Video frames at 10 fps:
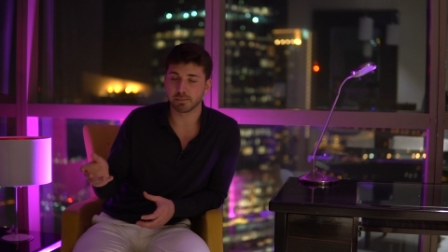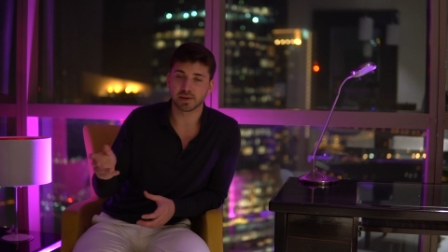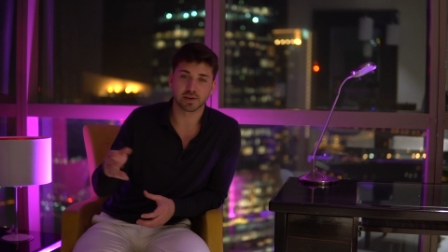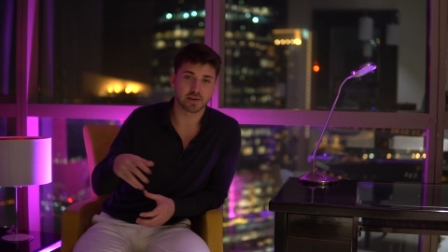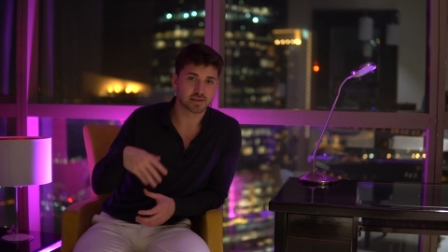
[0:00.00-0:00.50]

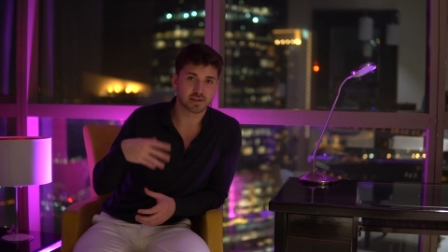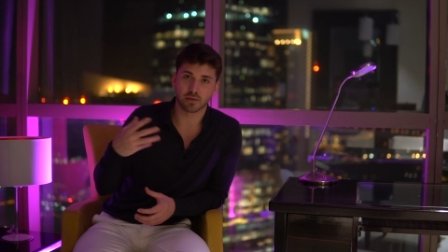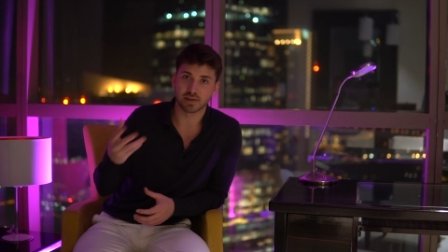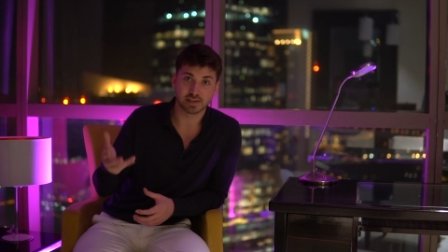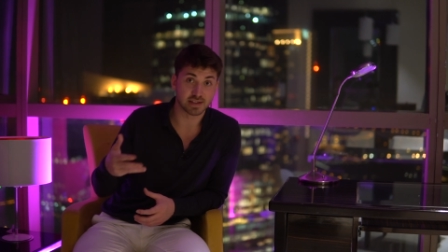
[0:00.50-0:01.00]
because
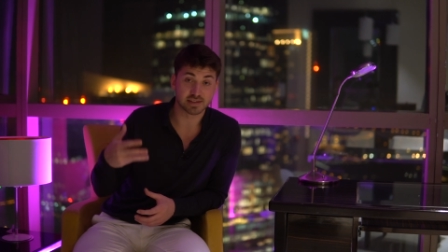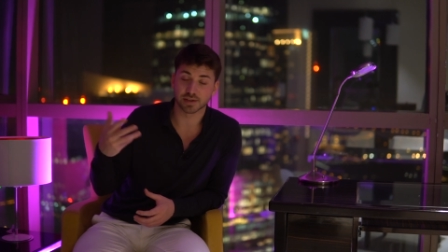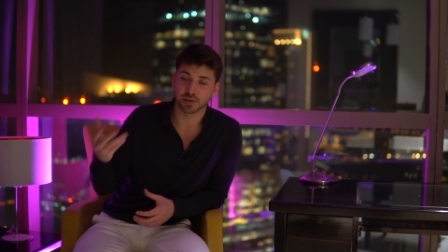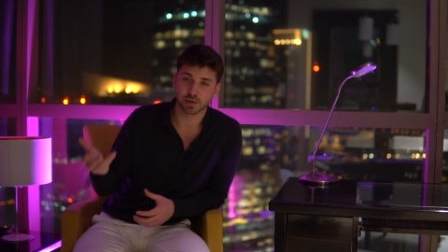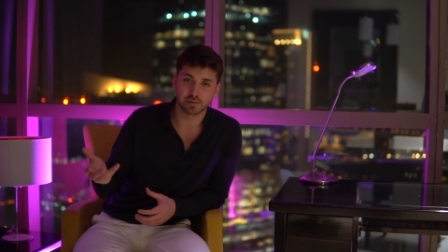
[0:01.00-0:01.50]
obviously it's
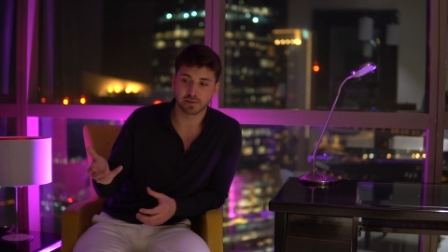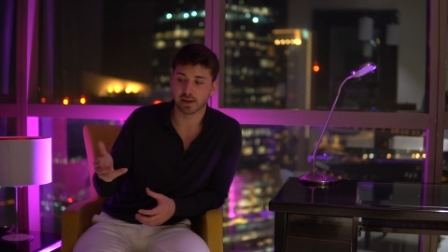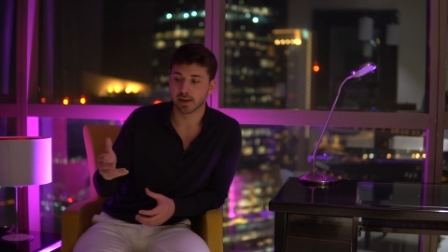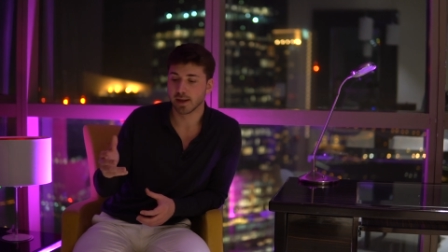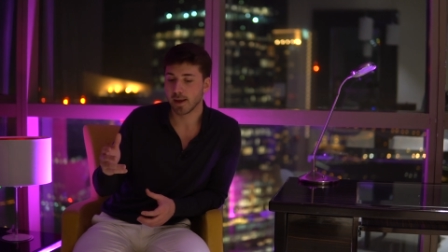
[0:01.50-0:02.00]
not a good
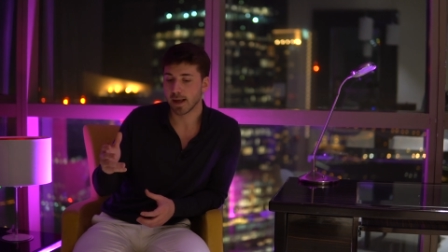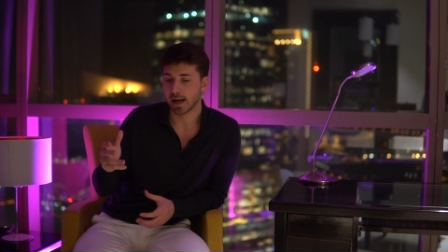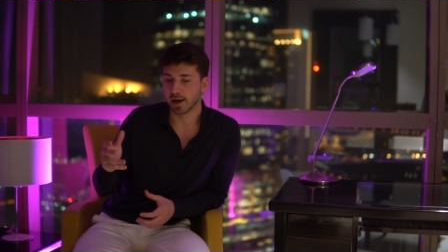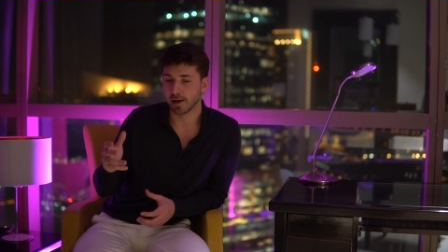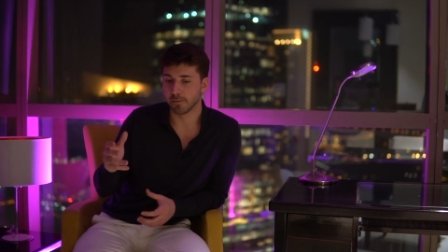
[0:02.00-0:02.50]
thing,
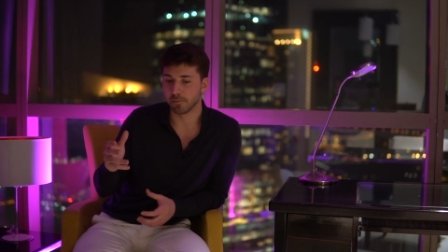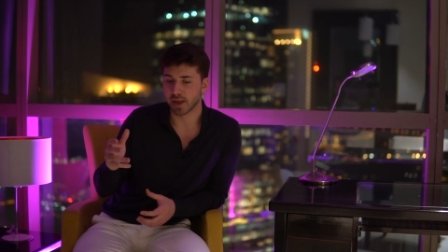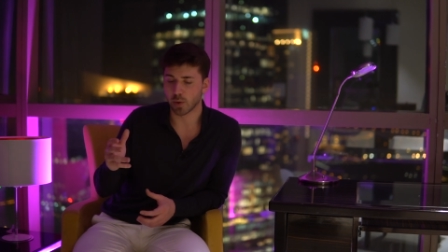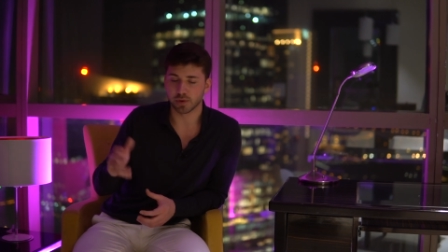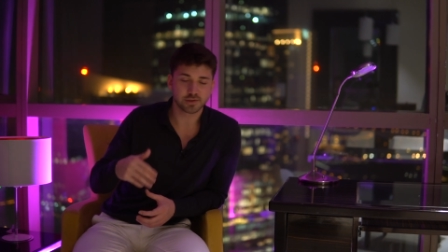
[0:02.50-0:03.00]
um,
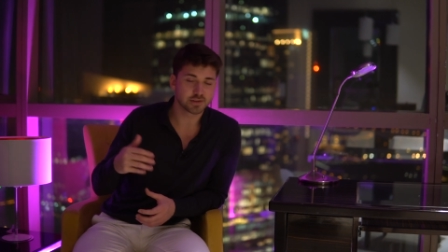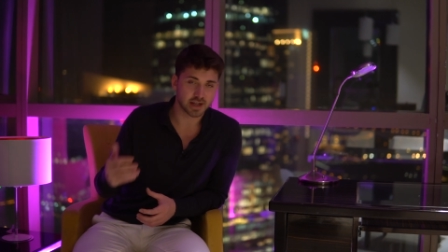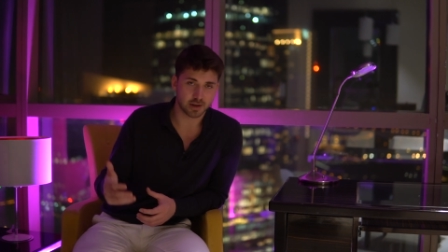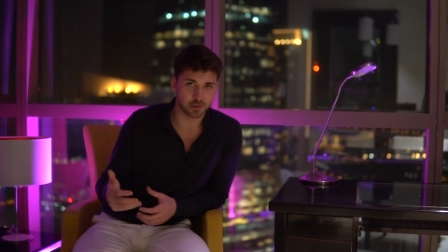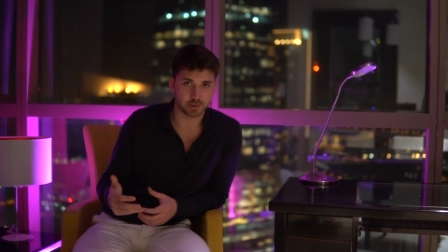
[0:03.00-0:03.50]
I want to
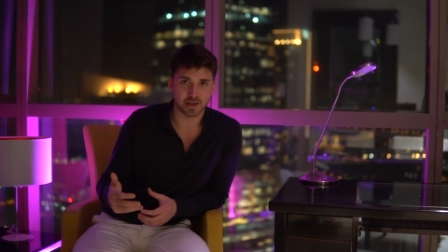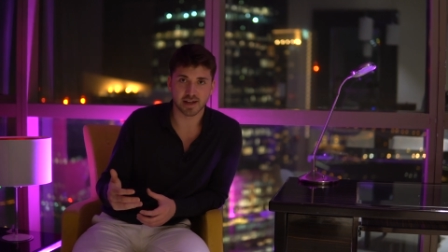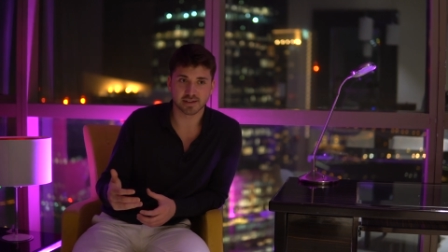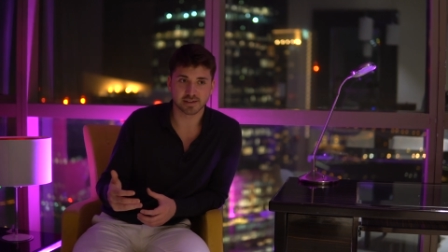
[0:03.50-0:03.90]
tell you that